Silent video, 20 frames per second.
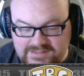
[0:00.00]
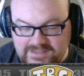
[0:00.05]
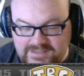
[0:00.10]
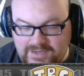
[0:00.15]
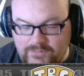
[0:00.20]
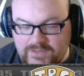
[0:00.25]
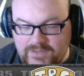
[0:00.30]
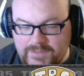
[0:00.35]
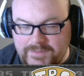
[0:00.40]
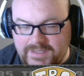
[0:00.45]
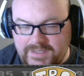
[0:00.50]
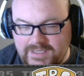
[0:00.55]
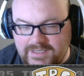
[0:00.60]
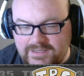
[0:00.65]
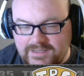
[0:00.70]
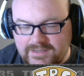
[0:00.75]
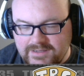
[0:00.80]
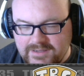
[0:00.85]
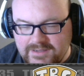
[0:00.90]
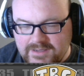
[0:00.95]
I want to be
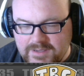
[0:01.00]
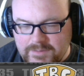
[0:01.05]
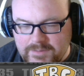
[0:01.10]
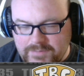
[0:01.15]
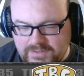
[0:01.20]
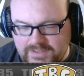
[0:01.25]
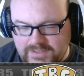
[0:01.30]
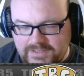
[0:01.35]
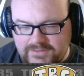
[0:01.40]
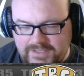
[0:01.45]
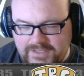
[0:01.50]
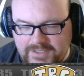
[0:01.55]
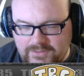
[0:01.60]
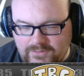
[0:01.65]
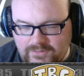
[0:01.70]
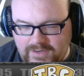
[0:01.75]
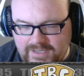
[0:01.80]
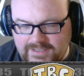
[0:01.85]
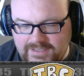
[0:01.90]
politically correct.